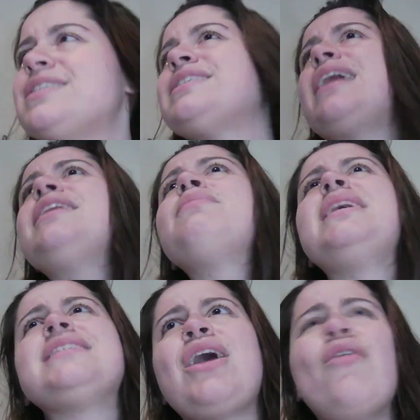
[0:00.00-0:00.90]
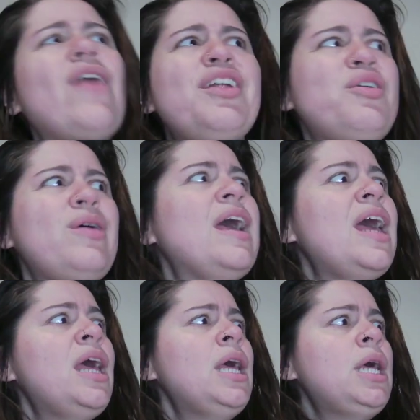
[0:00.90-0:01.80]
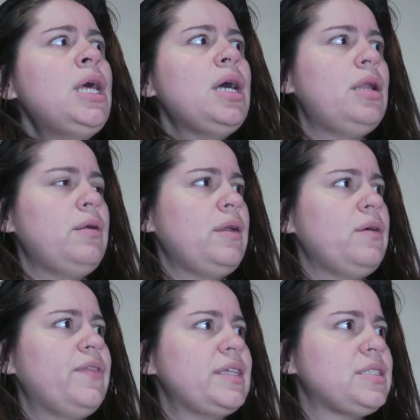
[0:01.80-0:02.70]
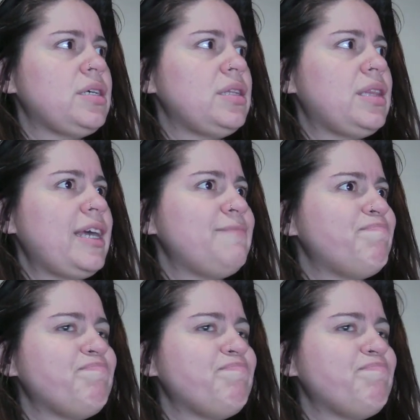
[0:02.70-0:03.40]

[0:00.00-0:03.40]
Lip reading: at selling myself. I don't know if that's a good thing.